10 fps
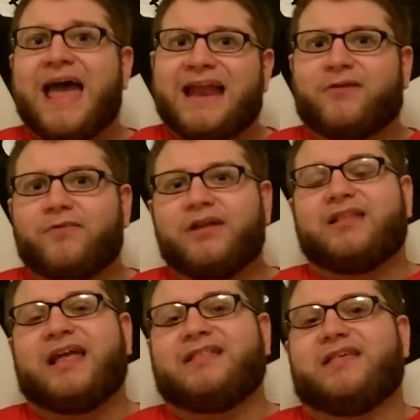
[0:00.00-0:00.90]
And I really
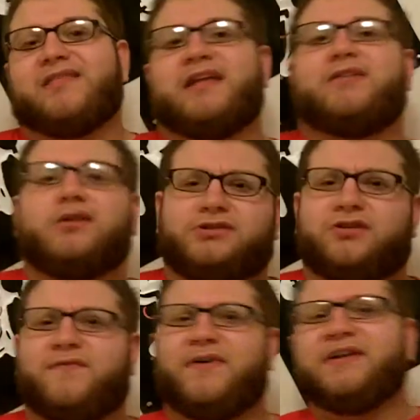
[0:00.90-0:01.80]
like this. They touch
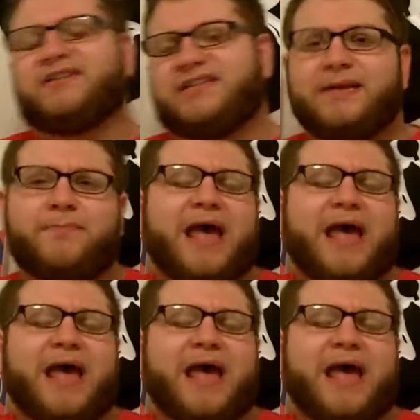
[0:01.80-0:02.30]
on a very deep